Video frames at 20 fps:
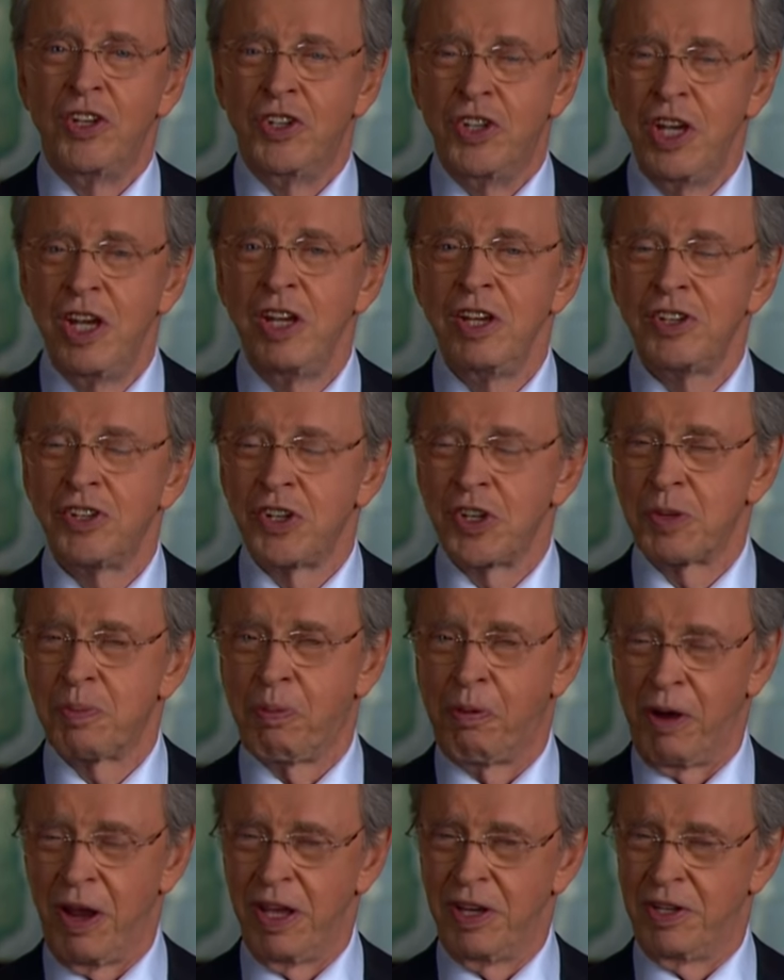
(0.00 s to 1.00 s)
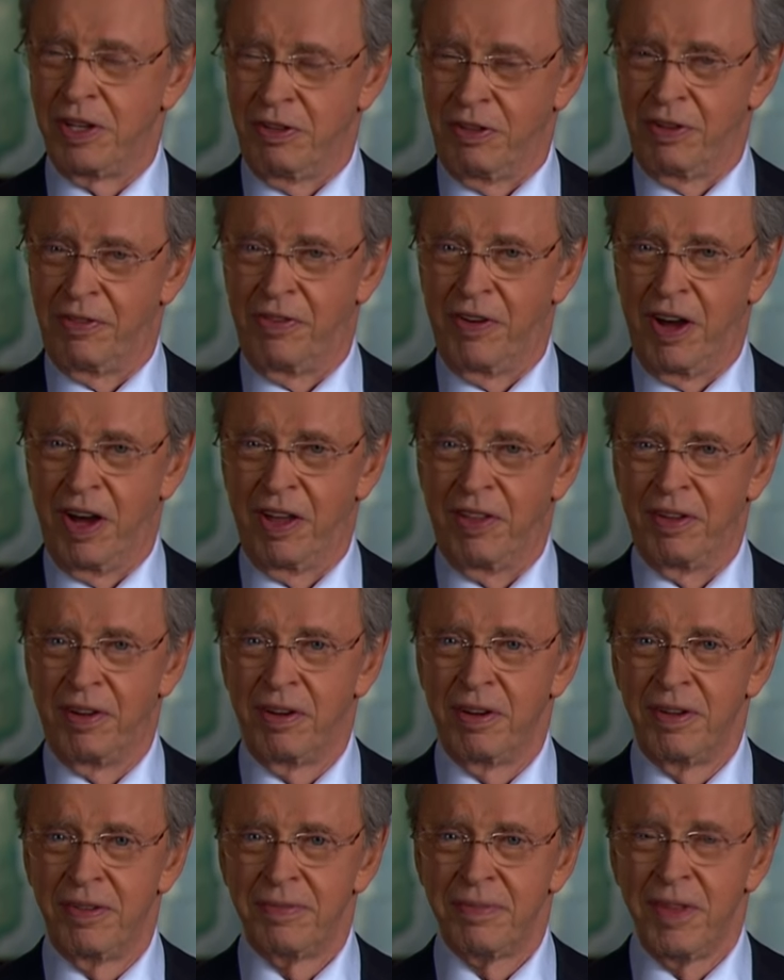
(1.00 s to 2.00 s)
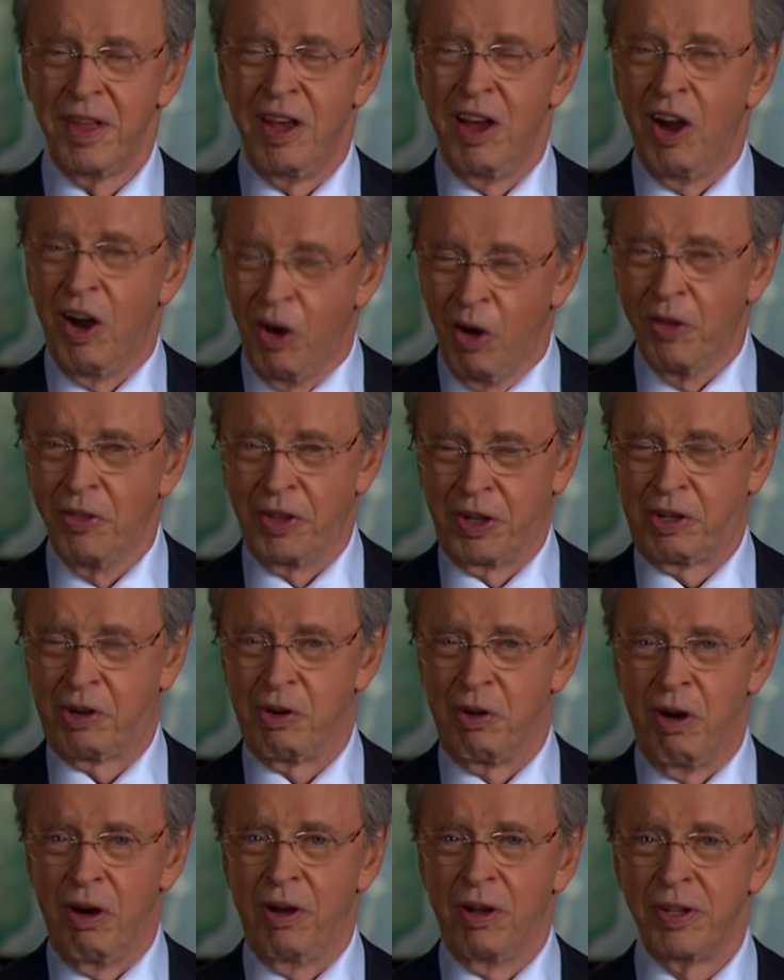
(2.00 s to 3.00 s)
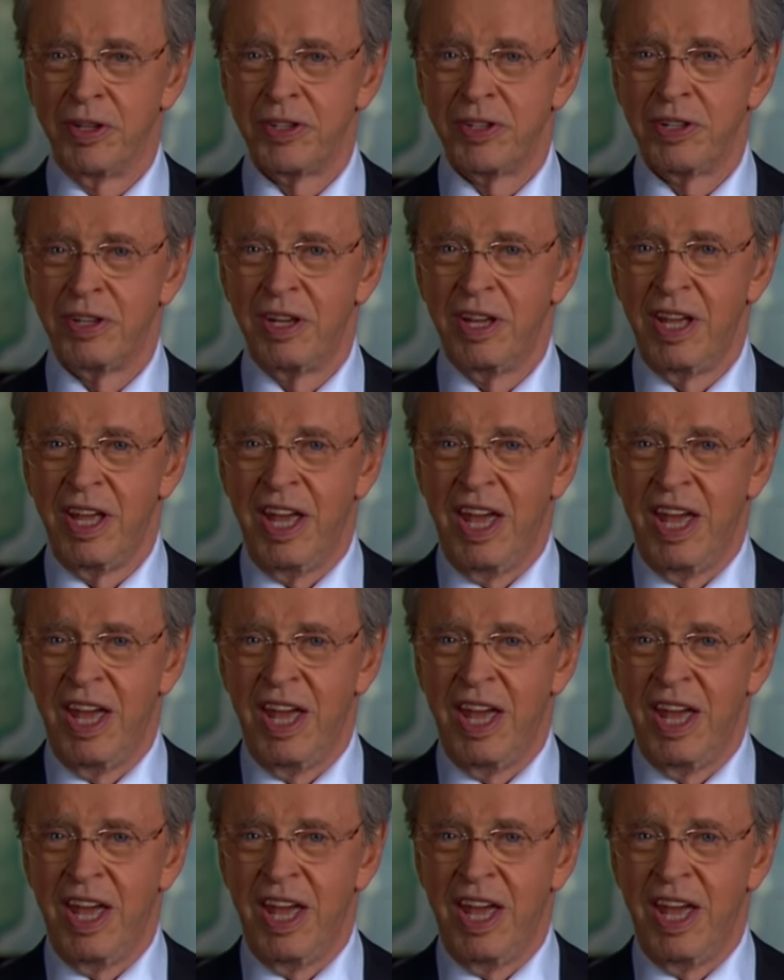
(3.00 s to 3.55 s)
Jesus prayed to the Father on the cross.